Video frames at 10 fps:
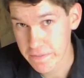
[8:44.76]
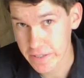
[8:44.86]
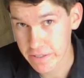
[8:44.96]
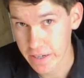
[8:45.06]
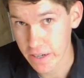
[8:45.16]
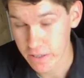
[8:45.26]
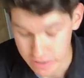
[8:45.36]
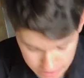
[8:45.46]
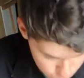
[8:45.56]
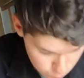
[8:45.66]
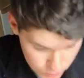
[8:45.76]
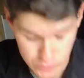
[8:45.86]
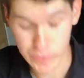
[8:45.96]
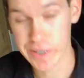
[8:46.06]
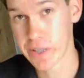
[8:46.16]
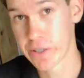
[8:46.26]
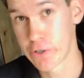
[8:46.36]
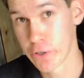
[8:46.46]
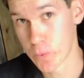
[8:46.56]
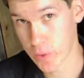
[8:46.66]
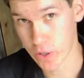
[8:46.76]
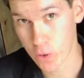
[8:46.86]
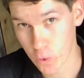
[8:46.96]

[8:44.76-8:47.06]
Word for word: to figure out what we can do with a